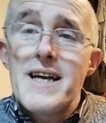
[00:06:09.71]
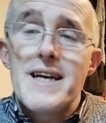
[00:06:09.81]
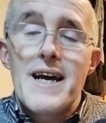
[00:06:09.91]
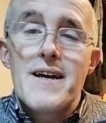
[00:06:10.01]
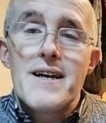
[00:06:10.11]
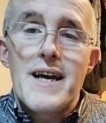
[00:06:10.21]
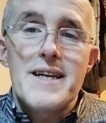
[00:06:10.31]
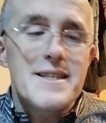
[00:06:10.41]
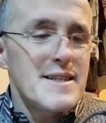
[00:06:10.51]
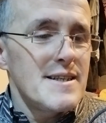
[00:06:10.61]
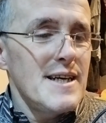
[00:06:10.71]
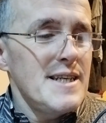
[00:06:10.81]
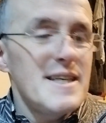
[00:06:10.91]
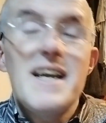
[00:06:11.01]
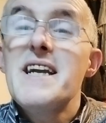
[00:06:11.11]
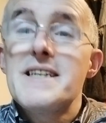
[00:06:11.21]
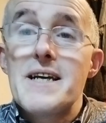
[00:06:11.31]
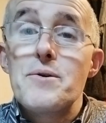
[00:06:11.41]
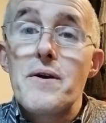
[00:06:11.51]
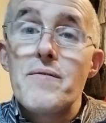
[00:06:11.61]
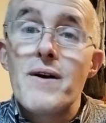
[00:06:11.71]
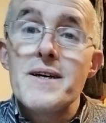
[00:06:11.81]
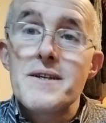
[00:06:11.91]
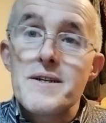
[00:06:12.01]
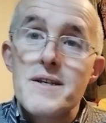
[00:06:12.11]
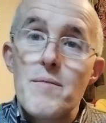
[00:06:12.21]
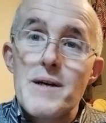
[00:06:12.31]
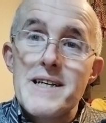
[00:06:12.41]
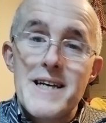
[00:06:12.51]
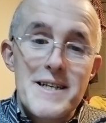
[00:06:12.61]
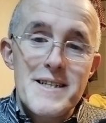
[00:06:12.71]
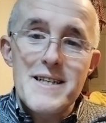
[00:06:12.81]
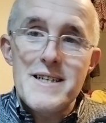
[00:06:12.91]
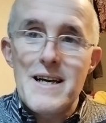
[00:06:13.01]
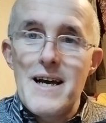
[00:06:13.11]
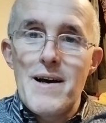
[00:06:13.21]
Yeah, it's an incendiary device in so many senses.